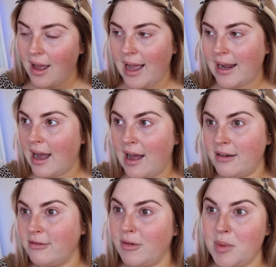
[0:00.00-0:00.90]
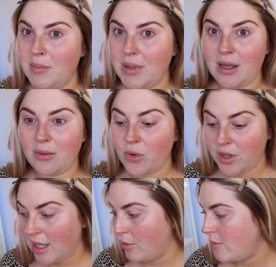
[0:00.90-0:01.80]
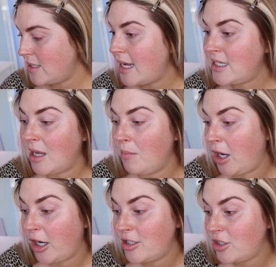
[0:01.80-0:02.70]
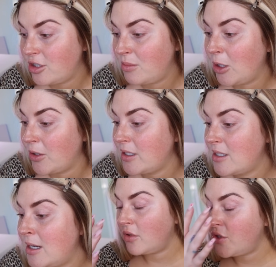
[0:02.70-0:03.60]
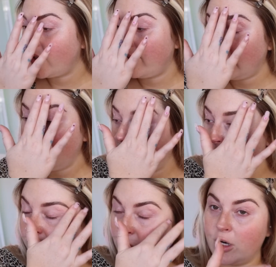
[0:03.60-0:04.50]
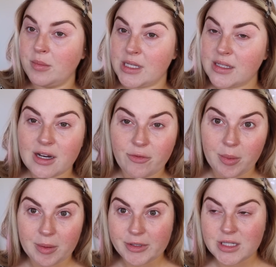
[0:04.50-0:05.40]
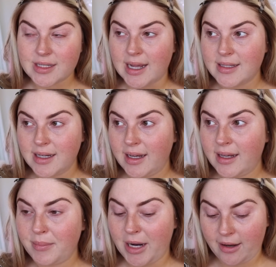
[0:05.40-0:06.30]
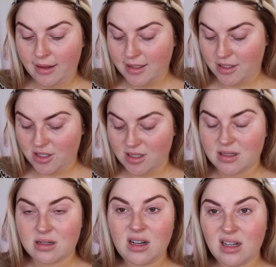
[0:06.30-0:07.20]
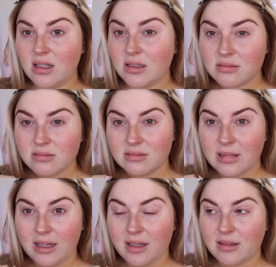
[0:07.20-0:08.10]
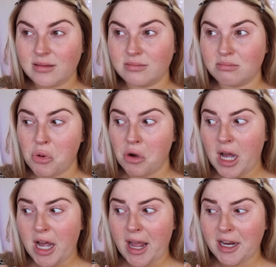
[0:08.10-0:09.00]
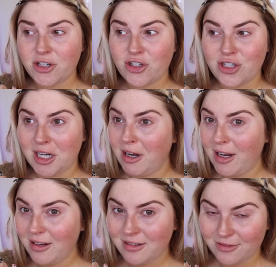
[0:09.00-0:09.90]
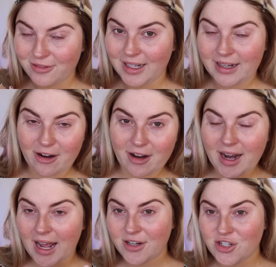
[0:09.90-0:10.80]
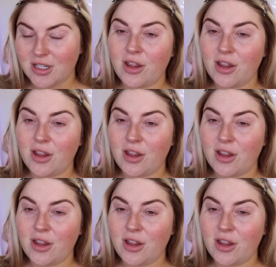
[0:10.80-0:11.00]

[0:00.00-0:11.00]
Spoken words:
I can't remember what the other one was like to compare it to be honest. So if I look at like forums and stuff where people are discussing it, apparently it's just like more HD for like current H.